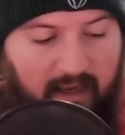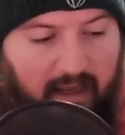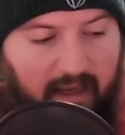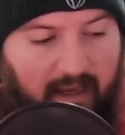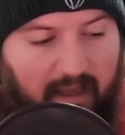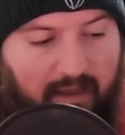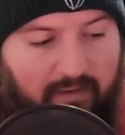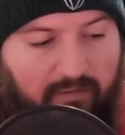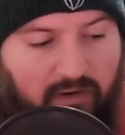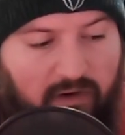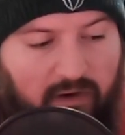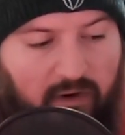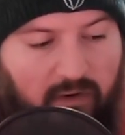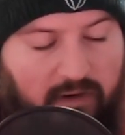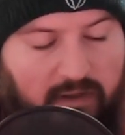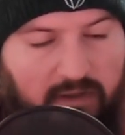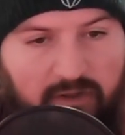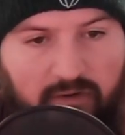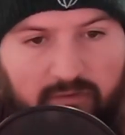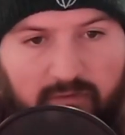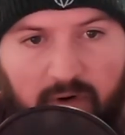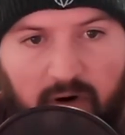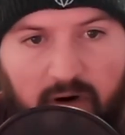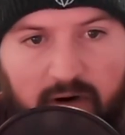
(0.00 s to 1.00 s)
Even going
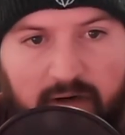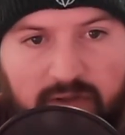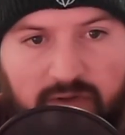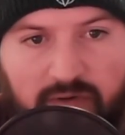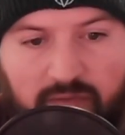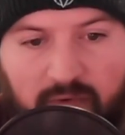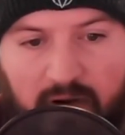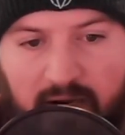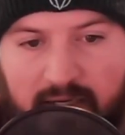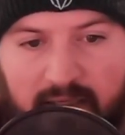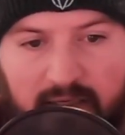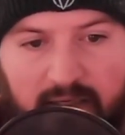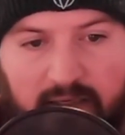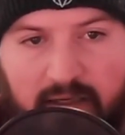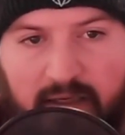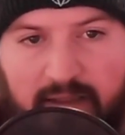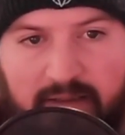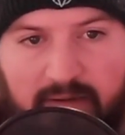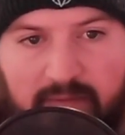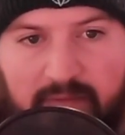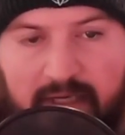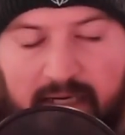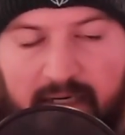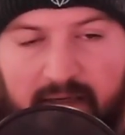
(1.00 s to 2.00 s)
so far as to writing a
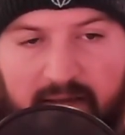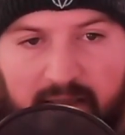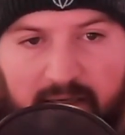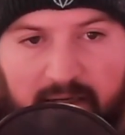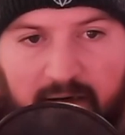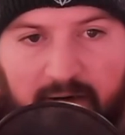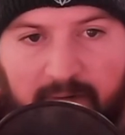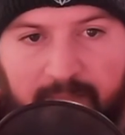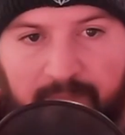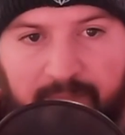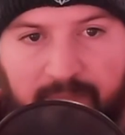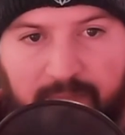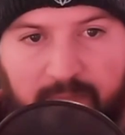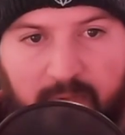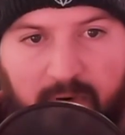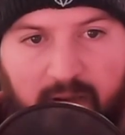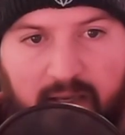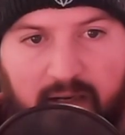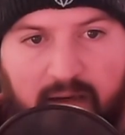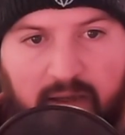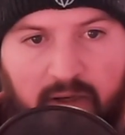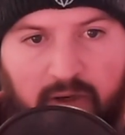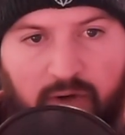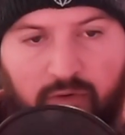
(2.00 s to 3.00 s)
custom data layer,
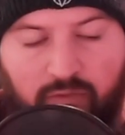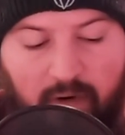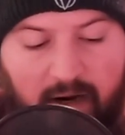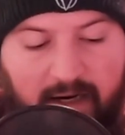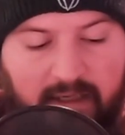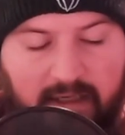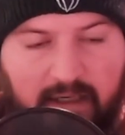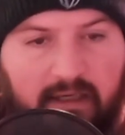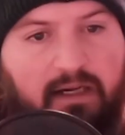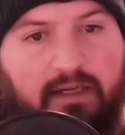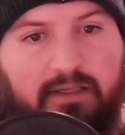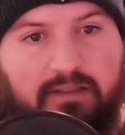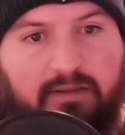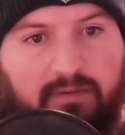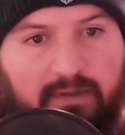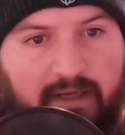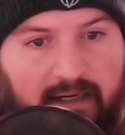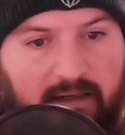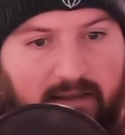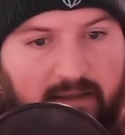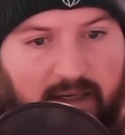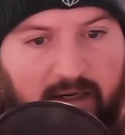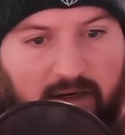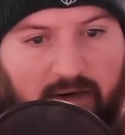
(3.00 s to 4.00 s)
right? Writing a custom
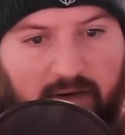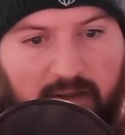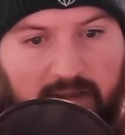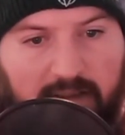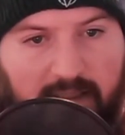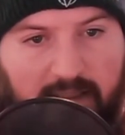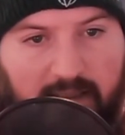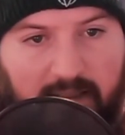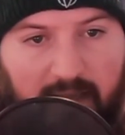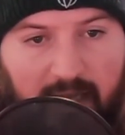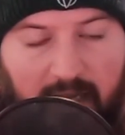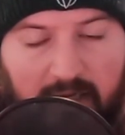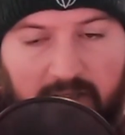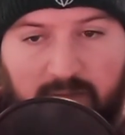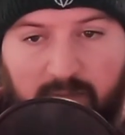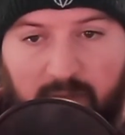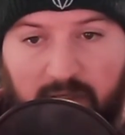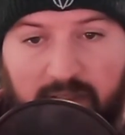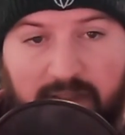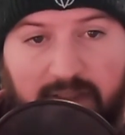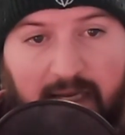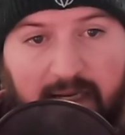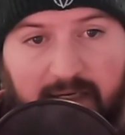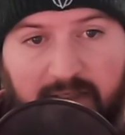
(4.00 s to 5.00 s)
data layer is in Ash
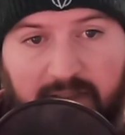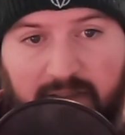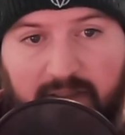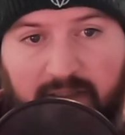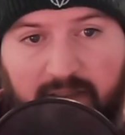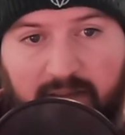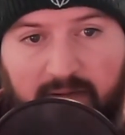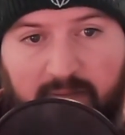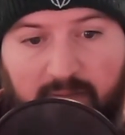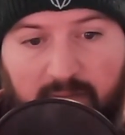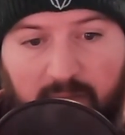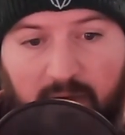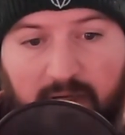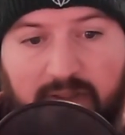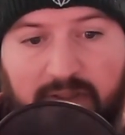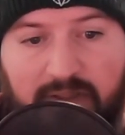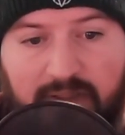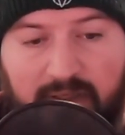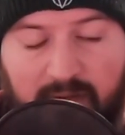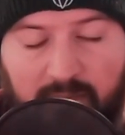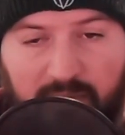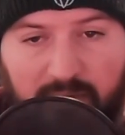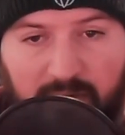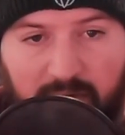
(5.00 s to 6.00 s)
much
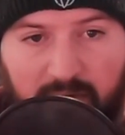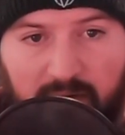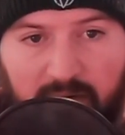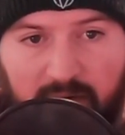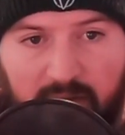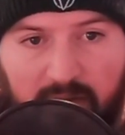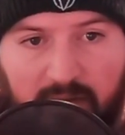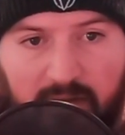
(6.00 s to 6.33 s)
simpler.